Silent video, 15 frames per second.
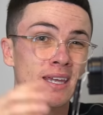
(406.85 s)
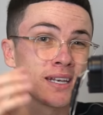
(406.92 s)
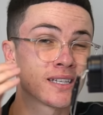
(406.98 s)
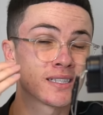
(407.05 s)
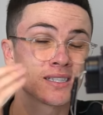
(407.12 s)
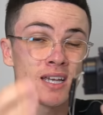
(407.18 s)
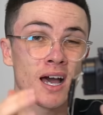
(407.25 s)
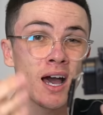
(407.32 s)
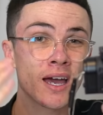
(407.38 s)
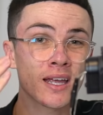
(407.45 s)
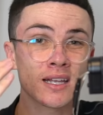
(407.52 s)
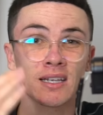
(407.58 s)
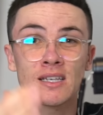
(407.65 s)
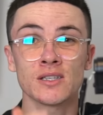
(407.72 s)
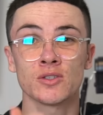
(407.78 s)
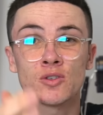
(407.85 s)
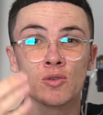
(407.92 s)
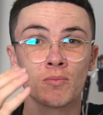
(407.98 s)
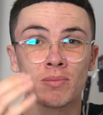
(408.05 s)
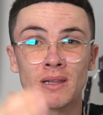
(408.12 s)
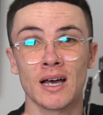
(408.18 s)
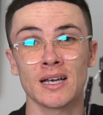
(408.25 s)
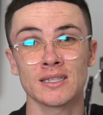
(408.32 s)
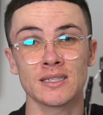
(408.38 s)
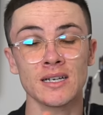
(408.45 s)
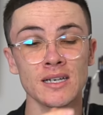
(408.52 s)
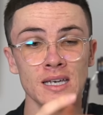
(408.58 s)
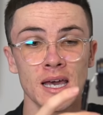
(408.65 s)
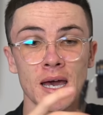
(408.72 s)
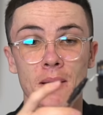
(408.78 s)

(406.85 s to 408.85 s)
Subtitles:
an entirely new blaster.